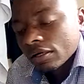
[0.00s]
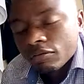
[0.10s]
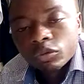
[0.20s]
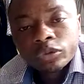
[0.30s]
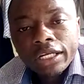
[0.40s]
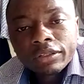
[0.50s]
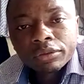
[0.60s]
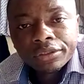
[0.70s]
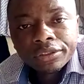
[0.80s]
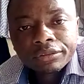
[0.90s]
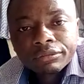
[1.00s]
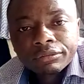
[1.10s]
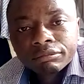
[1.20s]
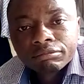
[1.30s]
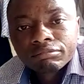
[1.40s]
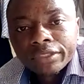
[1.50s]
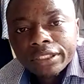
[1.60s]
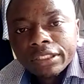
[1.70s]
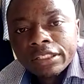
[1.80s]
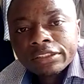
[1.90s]
Flucytosine
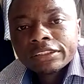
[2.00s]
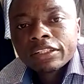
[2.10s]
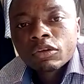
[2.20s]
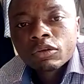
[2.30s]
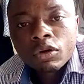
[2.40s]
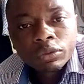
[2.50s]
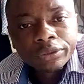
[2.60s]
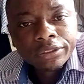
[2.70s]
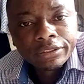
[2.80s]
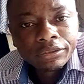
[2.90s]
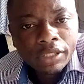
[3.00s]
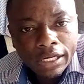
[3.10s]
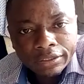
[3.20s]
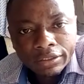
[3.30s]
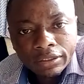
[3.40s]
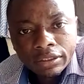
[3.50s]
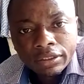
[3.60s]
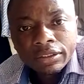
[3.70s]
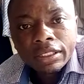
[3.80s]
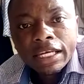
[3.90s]
is a cytotoxic drug.
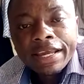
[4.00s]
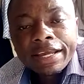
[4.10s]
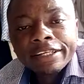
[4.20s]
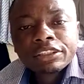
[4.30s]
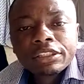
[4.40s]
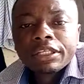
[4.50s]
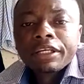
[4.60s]
It's